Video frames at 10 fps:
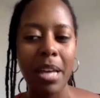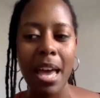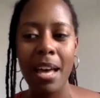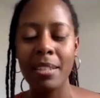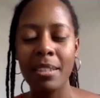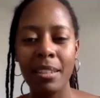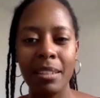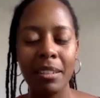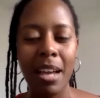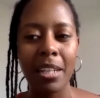as
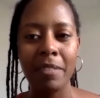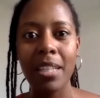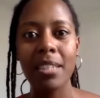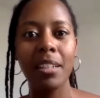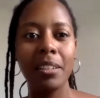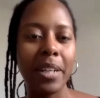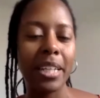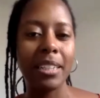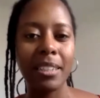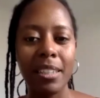it kind of
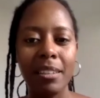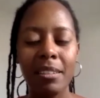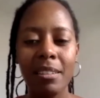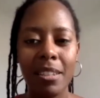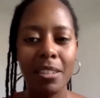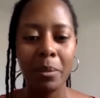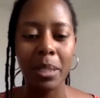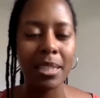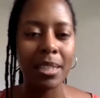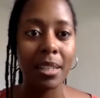accelerated in the
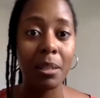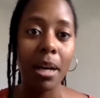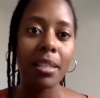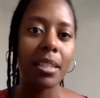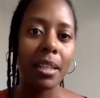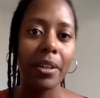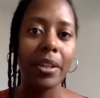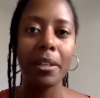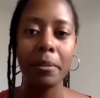US and in the Boston area?